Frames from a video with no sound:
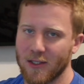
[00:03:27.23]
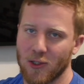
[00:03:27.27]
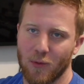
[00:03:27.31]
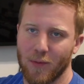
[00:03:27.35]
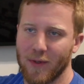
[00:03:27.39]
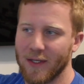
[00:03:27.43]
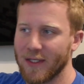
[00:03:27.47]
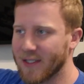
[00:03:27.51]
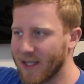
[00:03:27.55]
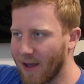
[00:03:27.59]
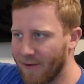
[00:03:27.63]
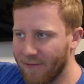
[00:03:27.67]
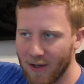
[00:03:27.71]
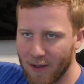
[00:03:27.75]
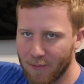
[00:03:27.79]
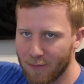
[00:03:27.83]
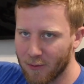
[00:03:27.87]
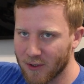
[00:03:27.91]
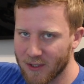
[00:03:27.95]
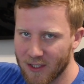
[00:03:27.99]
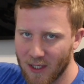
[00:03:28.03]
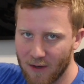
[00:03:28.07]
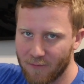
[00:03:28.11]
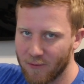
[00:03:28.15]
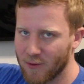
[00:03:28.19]
It'll be
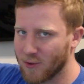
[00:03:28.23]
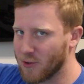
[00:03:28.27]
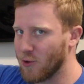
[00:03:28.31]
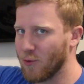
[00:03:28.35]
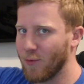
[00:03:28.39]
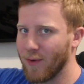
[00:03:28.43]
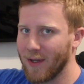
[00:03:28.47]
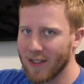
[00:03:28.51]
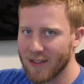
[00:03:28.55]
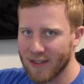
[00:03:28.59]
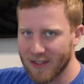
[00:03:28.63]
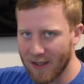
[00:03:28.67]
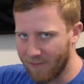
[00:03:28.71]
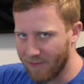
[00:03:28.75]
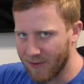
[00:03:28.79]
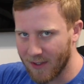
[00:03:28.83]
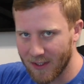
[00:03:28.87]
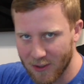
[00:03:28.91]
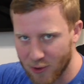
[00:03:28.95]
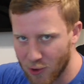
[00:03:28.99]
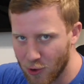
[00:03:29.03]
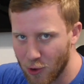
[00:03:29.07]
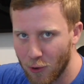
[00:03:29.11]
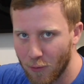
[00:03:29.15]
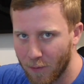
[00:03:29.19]
70% for 2 weeks,
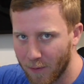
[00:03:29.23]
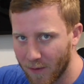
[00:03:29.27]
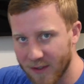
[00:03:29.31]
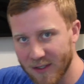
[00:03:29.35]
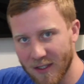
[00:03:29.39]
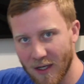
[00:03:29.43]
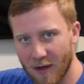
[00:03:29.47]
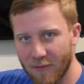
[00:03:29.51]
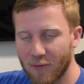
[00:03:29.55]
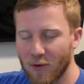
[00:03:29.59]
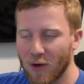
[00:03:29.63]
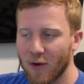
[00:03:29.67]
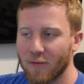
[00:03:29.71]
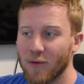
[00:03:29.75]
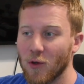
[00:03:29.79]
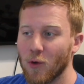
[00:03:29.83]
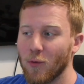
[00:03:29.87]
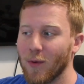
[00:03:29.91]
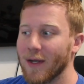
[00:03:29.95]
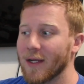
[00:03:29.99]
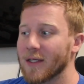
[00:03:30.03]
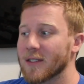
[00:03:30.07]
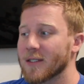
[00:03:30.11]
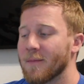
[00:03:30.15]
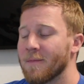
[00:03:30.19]
72% for a few
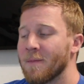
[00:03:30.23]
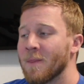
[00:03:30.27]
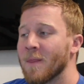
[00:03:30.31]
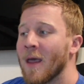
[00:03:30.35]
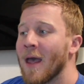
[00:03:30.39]
weeks.